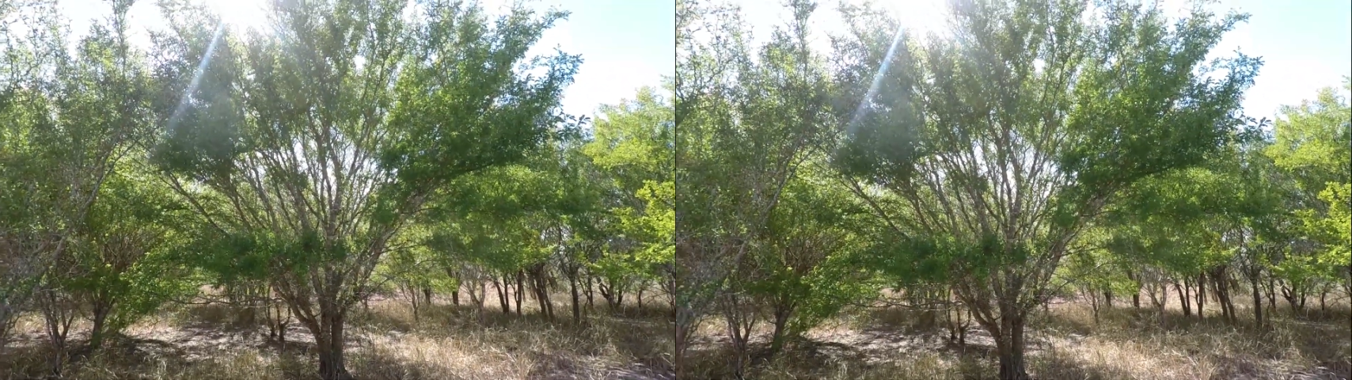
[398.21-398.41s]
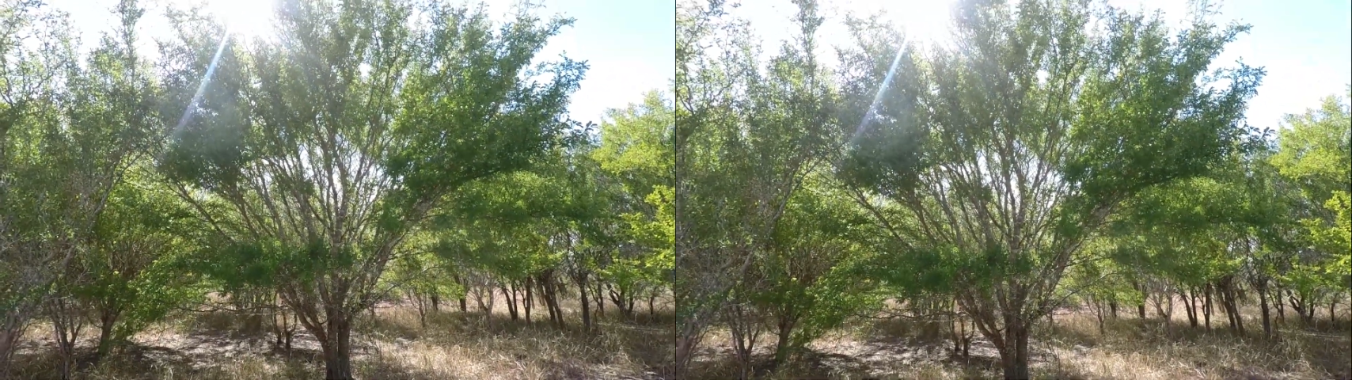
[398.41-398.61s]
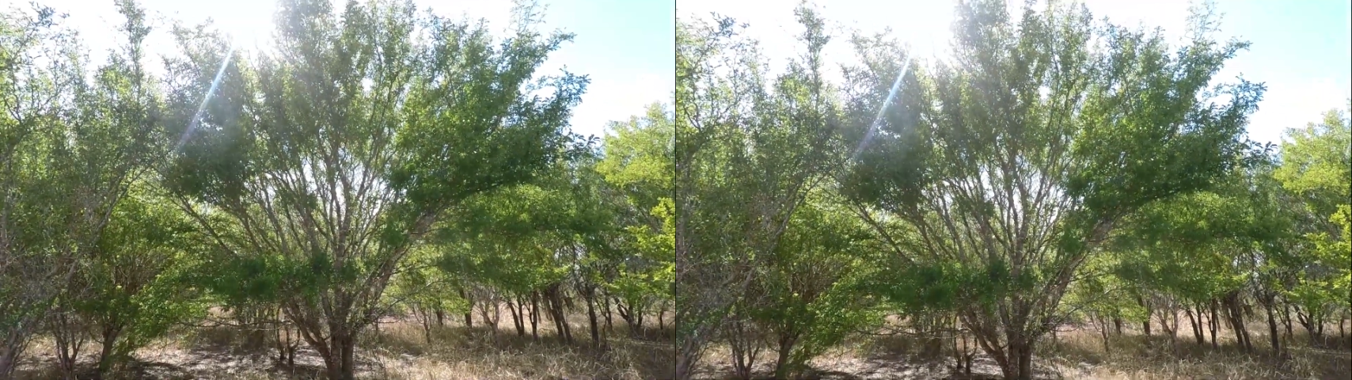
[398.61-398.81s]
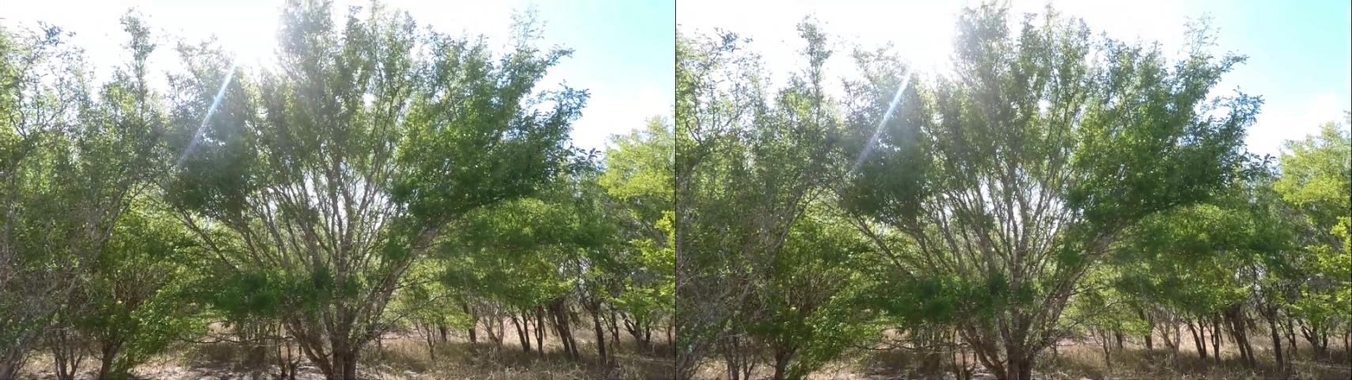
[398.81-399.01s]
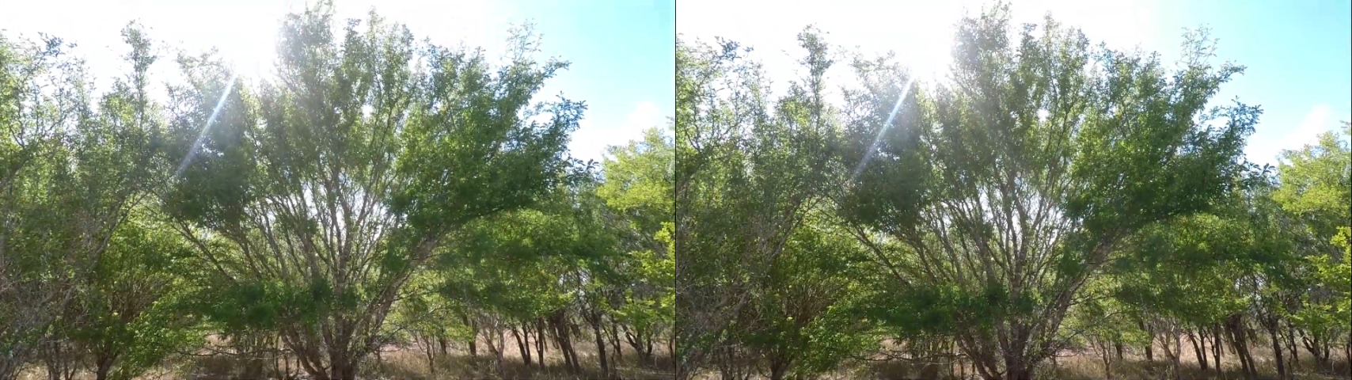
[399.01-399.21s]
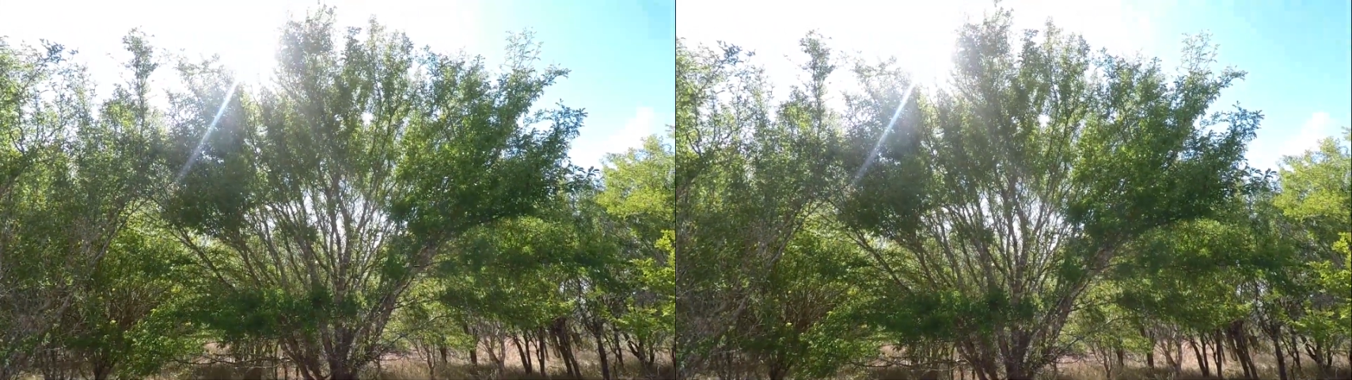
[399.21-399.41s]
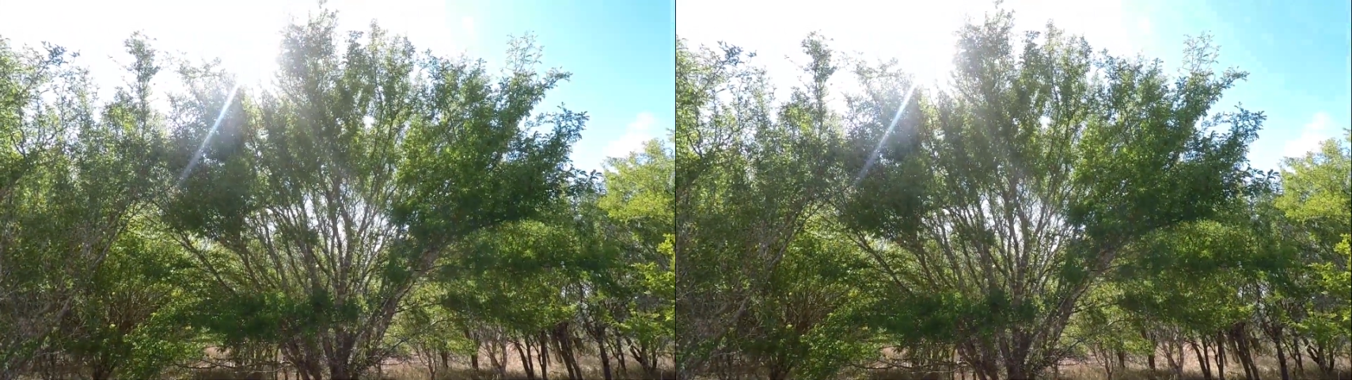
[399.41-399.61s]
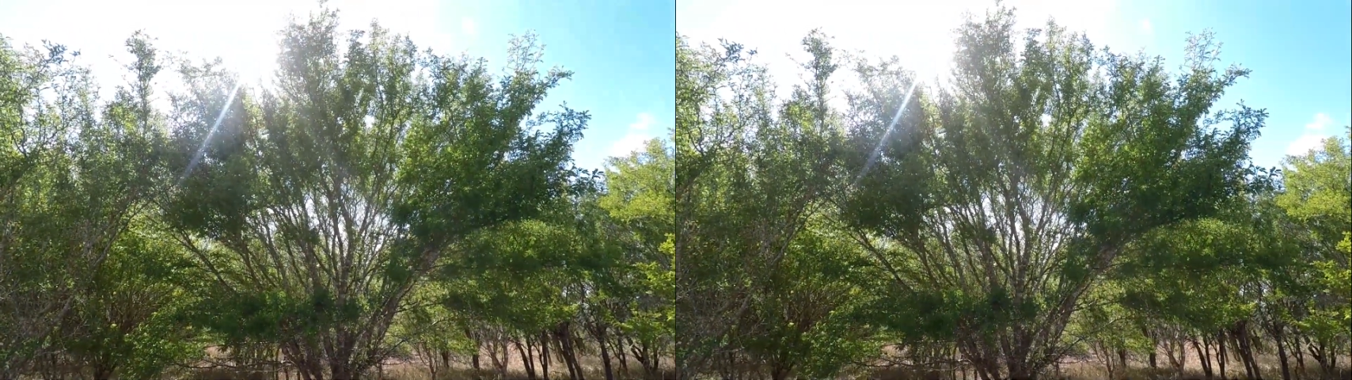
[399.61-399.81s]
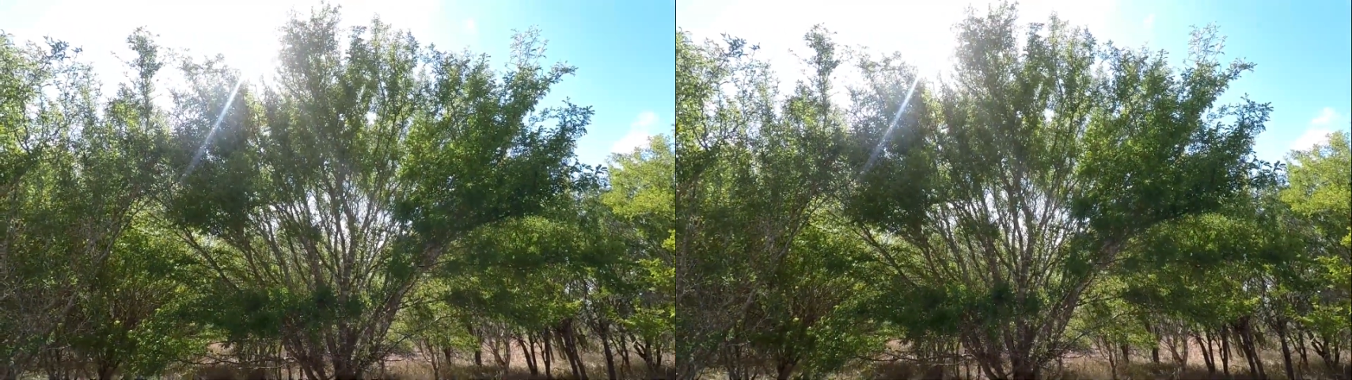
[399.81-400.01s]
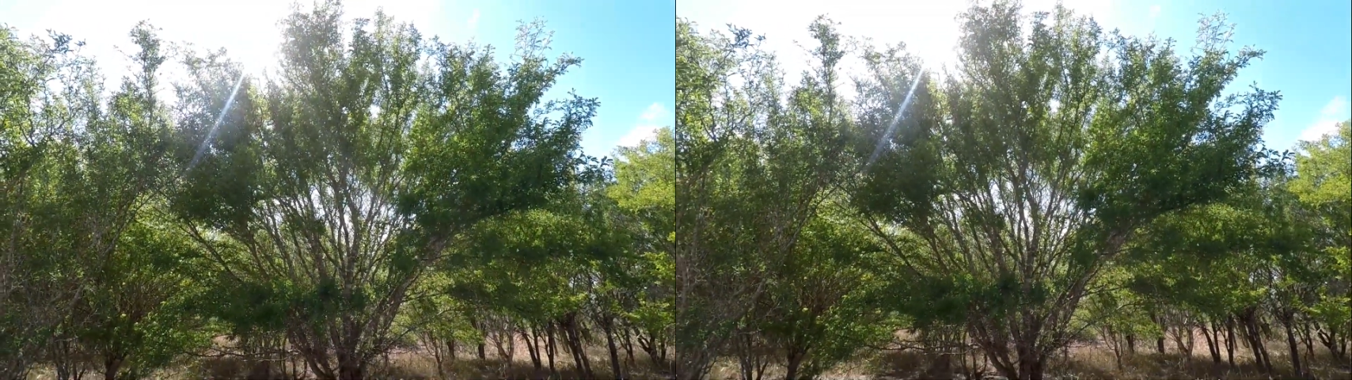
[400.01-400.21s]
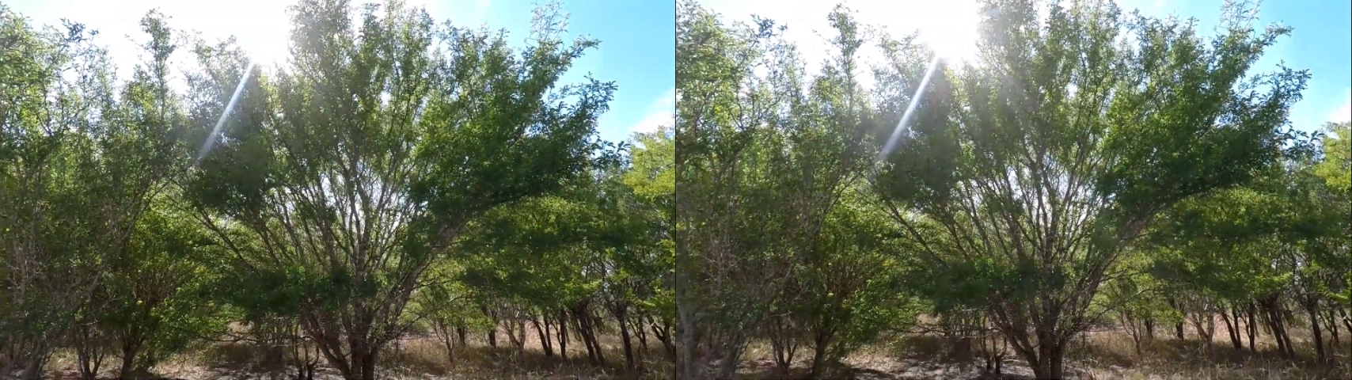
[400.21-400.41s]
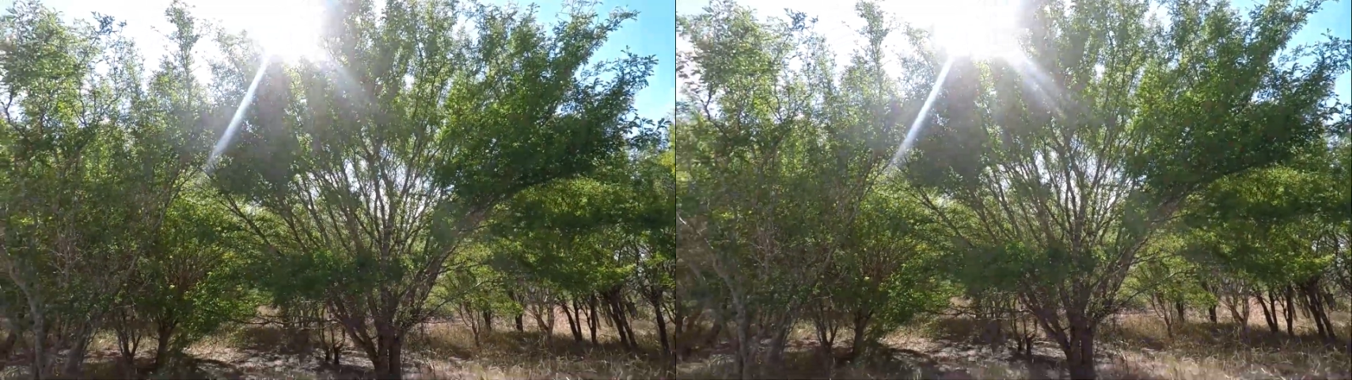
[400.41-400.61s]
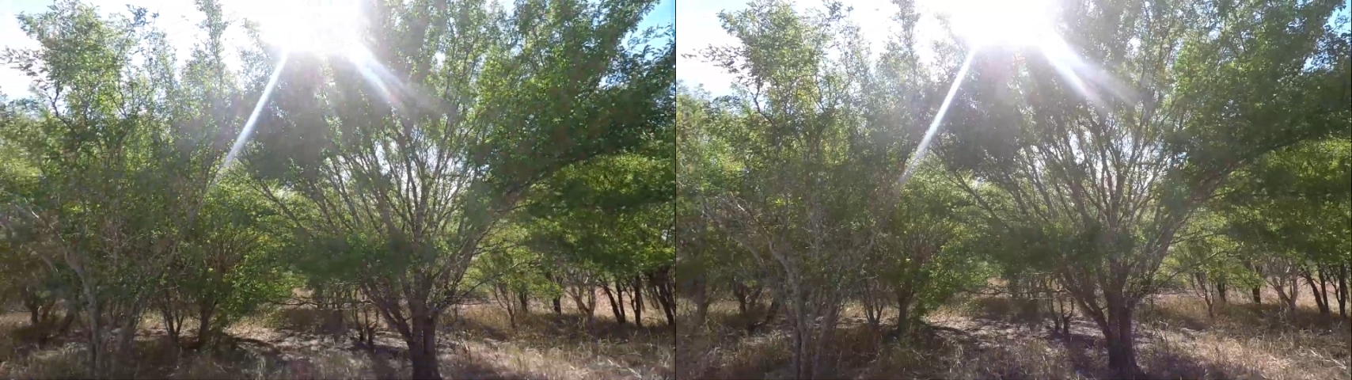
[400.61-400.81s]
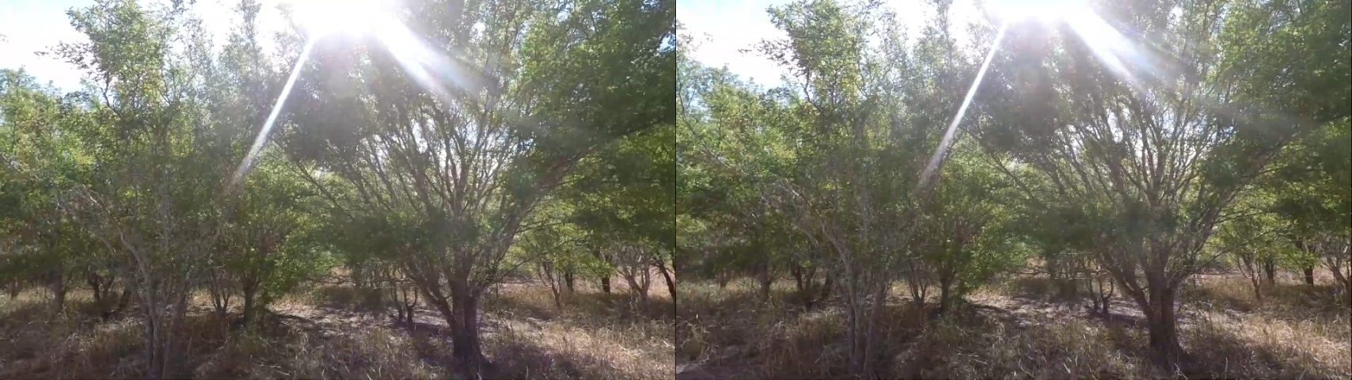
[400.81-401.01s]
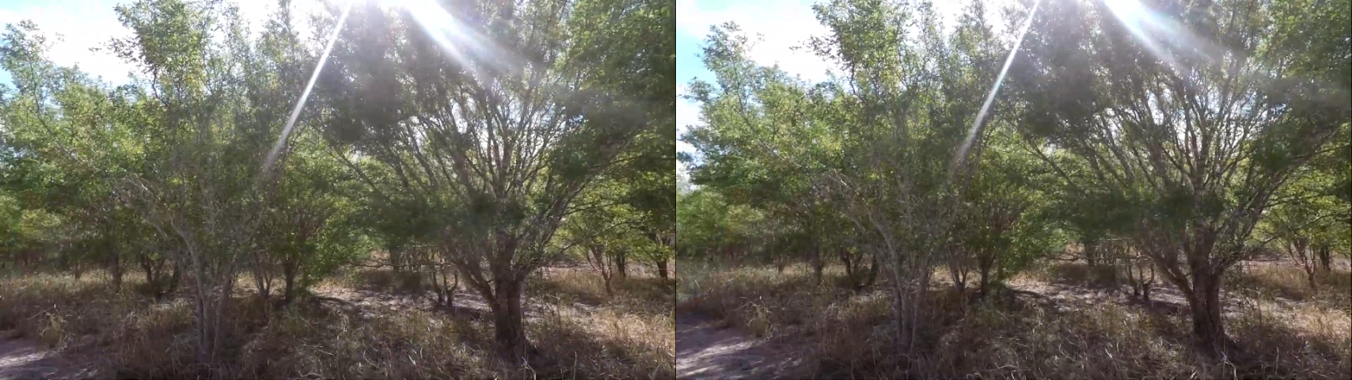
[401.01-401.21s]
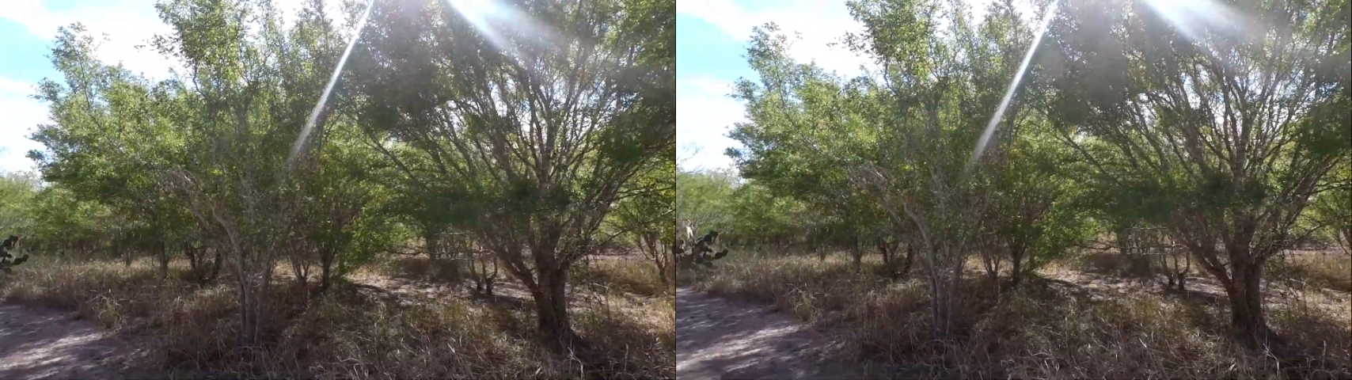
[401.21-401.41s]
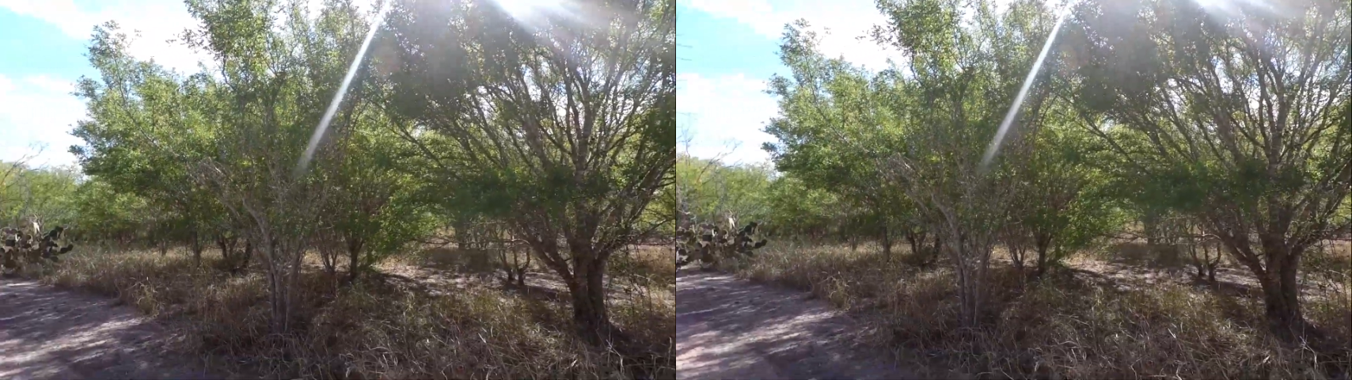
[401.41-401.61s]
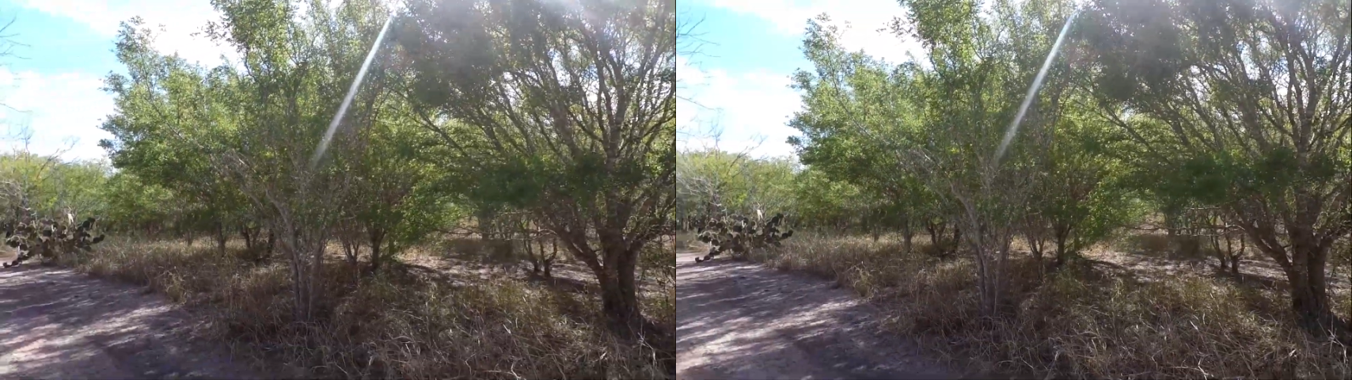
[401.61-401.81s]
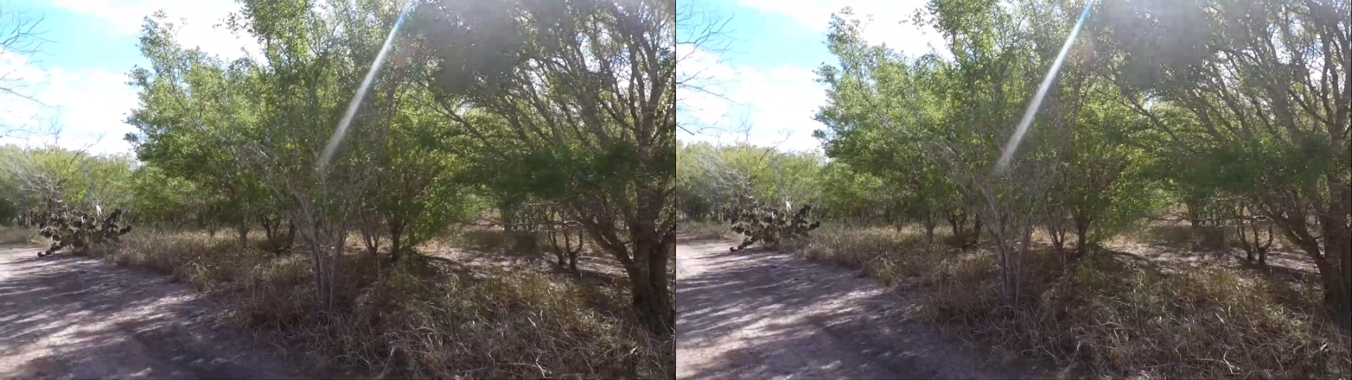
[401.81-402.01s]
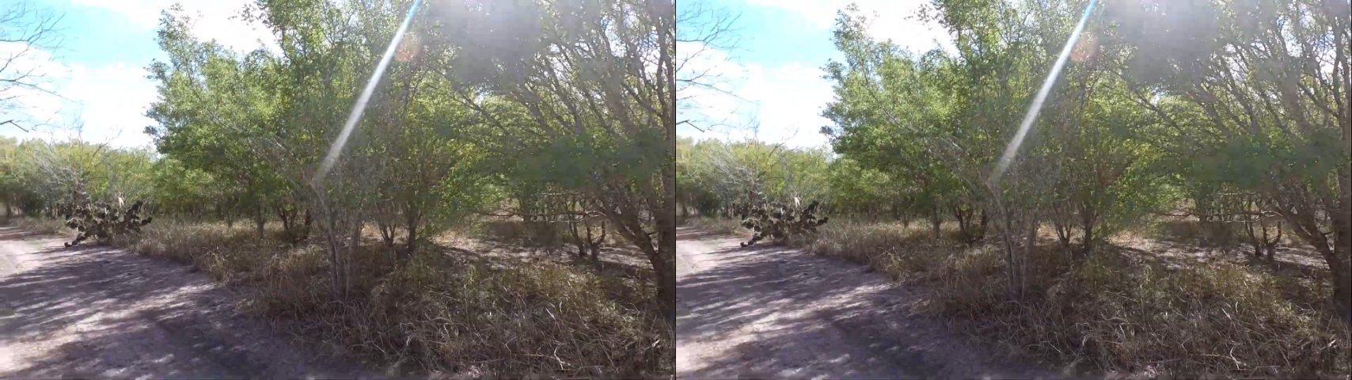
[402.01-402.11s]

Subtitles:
Nobody's mouth can be seen.